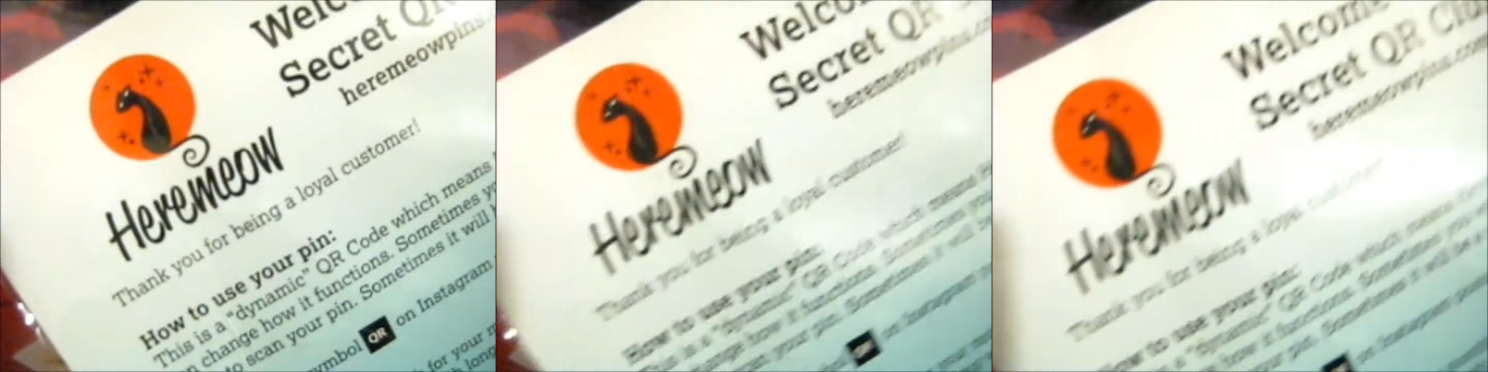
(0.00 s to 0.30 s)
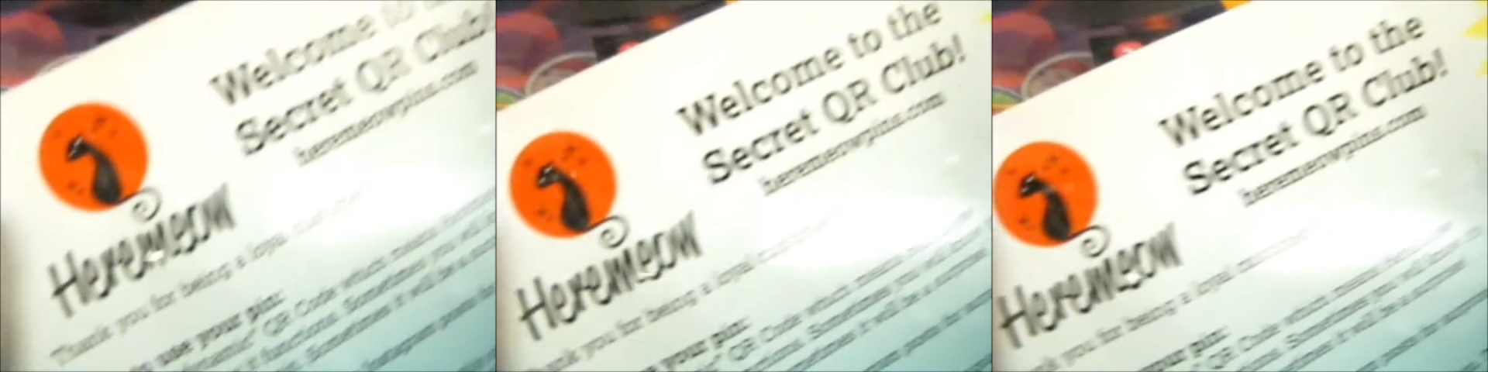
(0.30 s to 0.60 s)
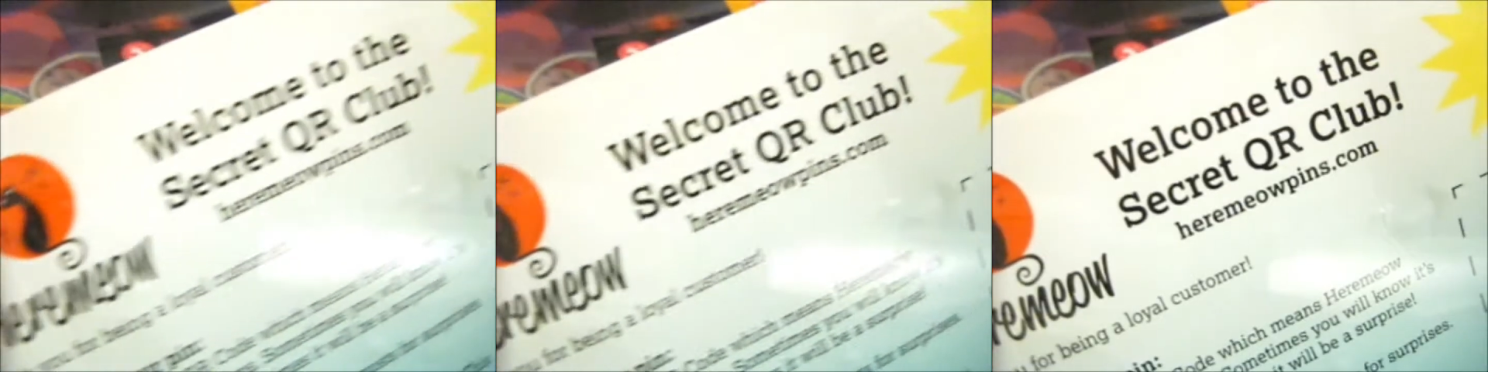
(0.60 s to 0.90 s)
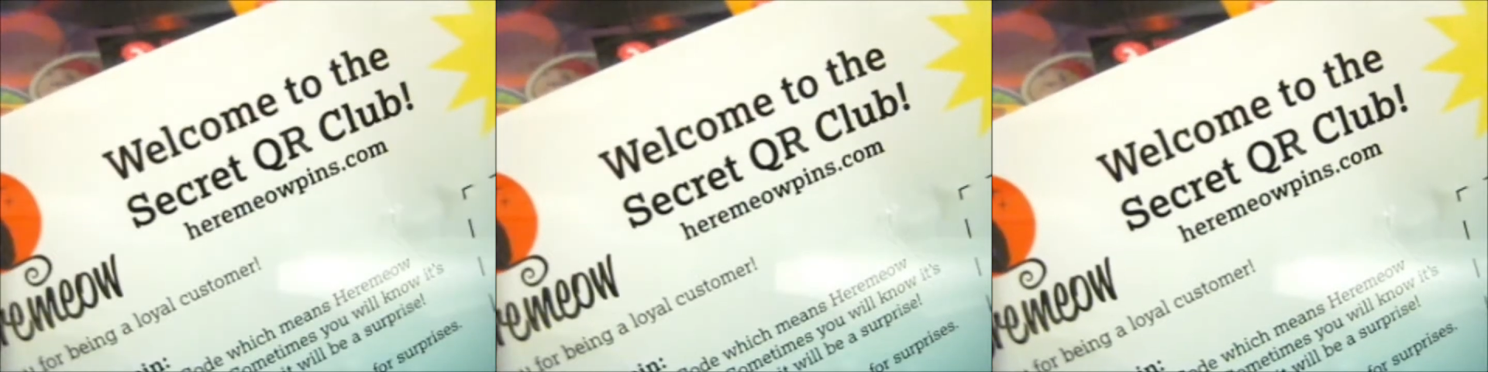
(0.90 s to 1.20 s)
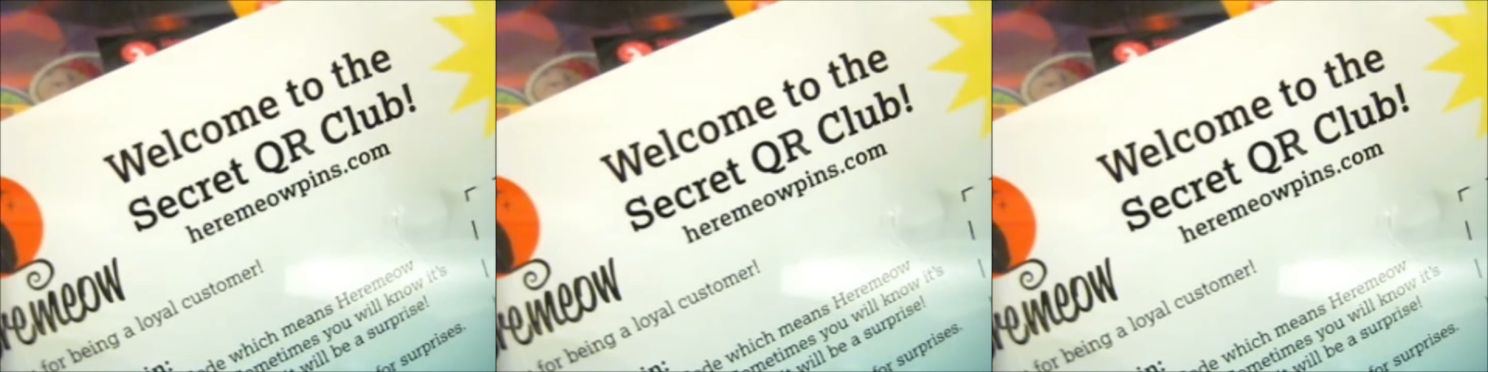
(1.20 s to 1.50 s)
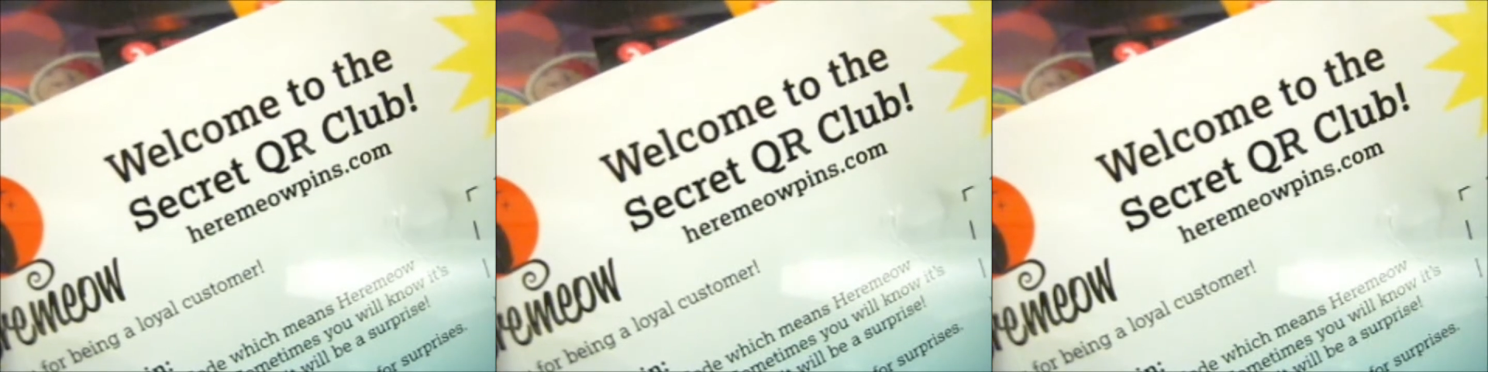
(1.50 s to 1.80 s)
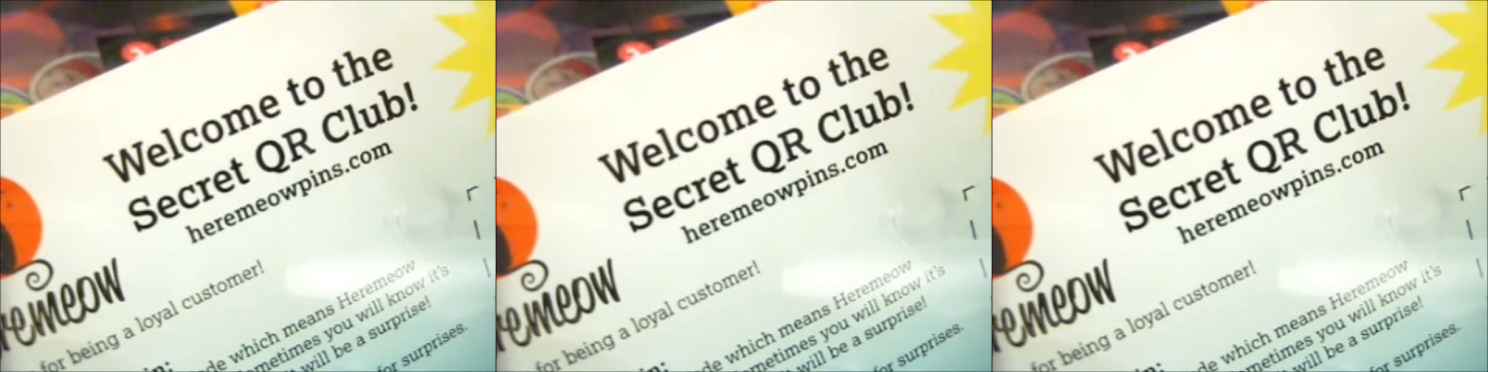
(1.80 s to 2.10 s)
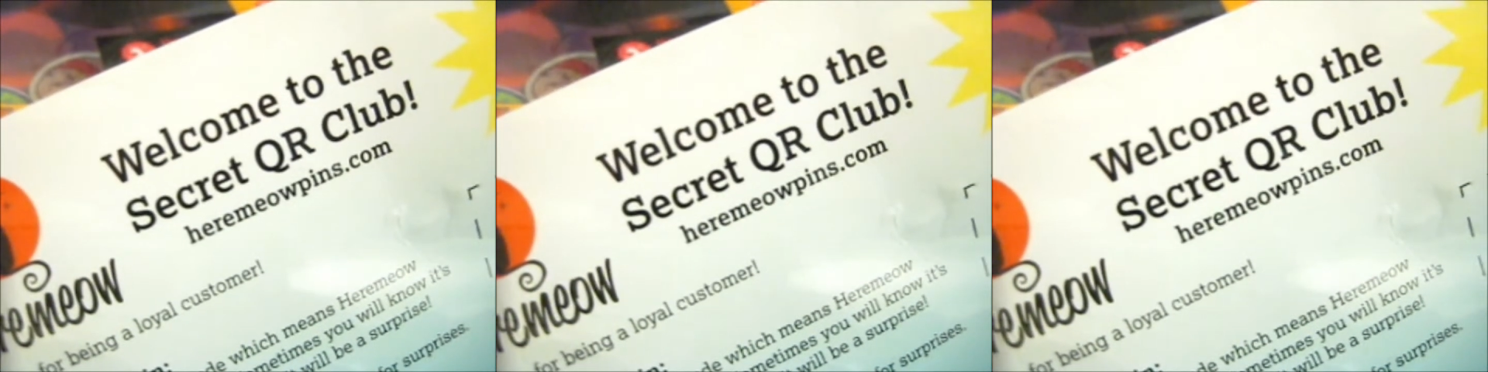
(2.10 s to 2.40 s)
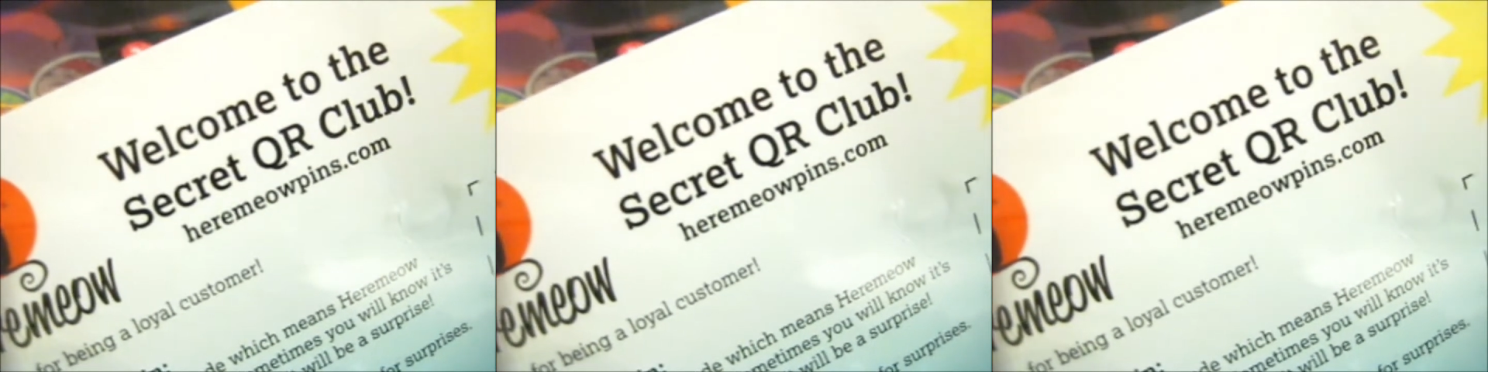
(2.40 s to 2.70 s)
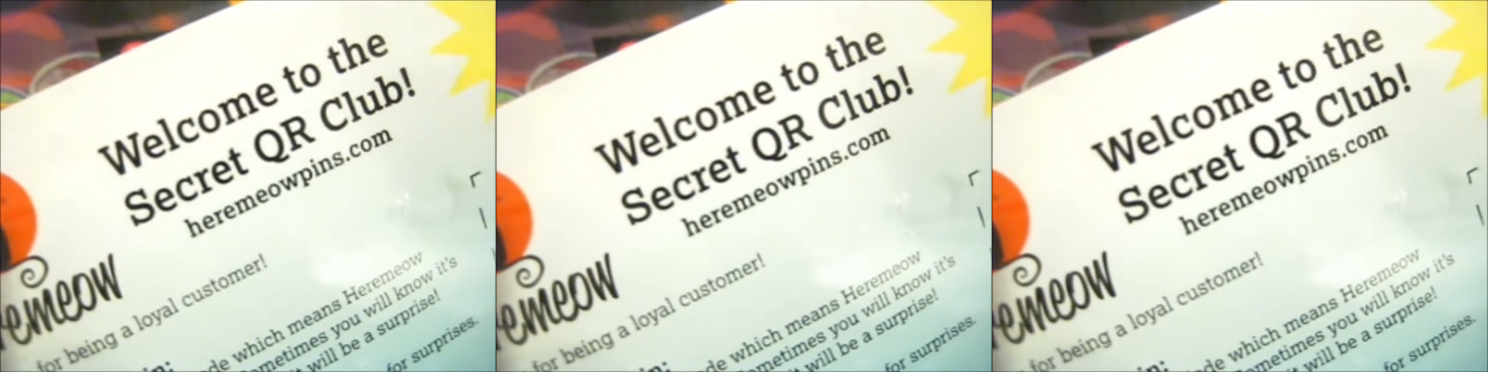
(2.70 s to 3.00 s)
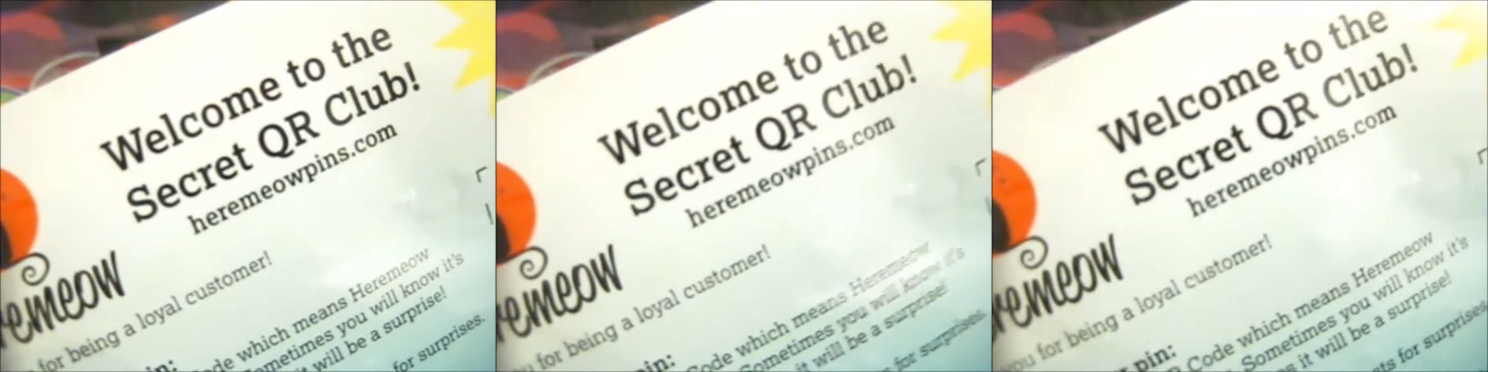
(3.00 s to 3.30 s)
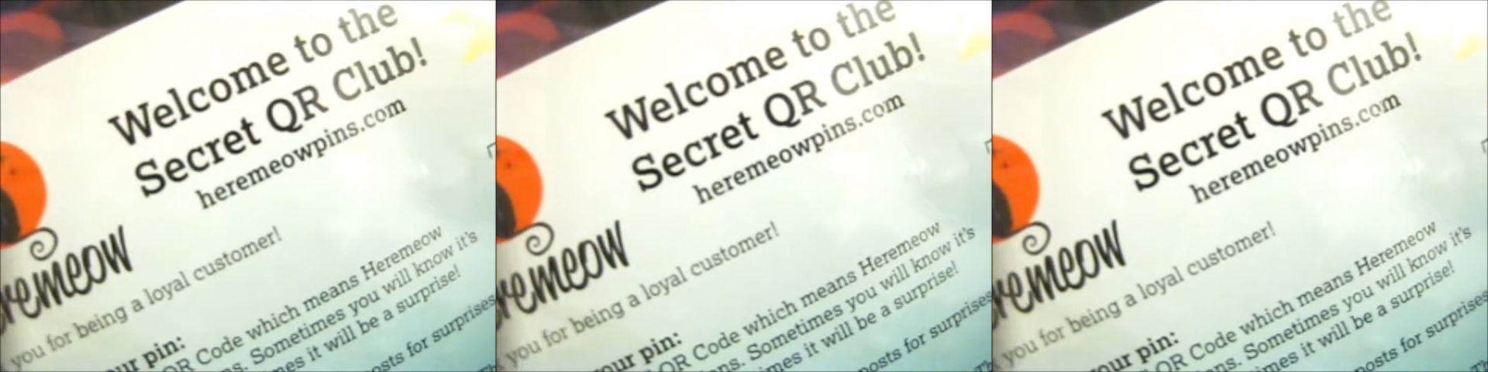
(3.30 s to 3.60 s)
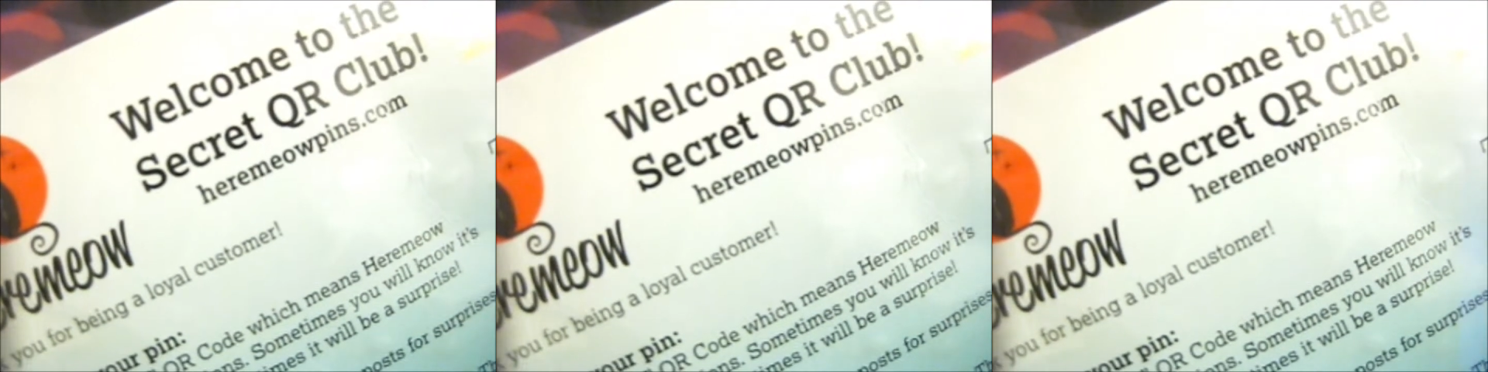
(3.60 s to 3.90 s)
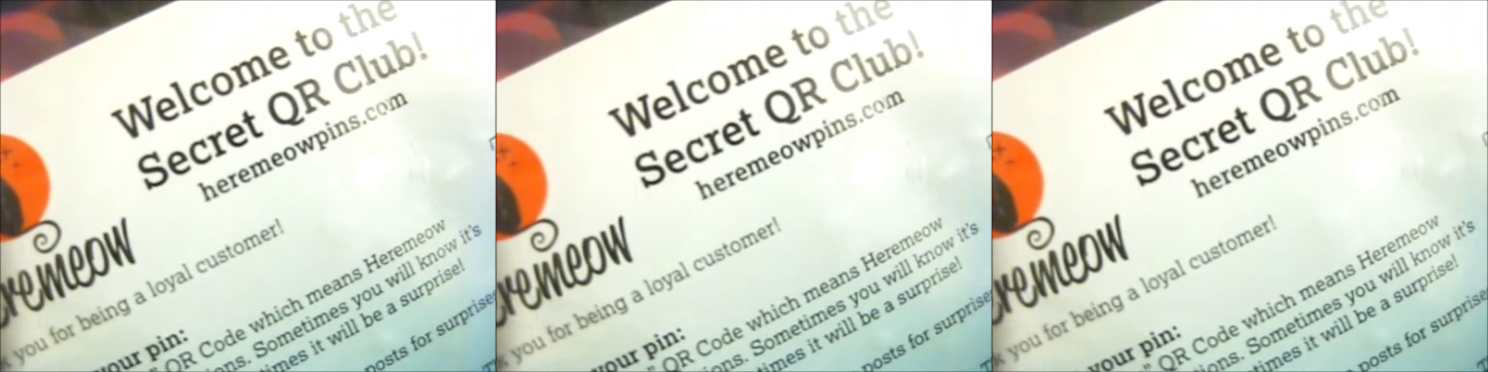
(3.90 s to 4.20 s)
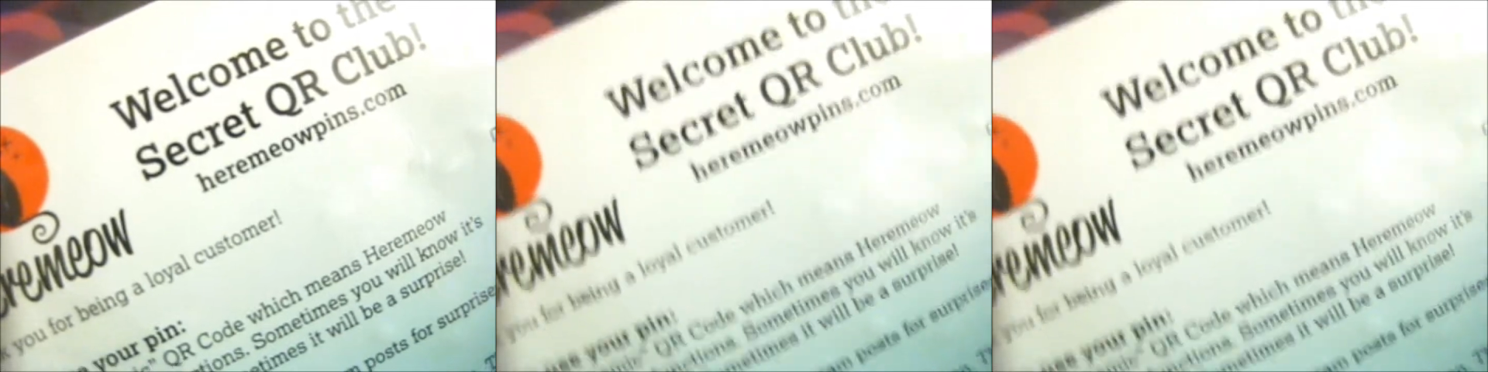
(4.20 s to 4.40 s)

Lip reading: No face is visible, so there are no lips to read.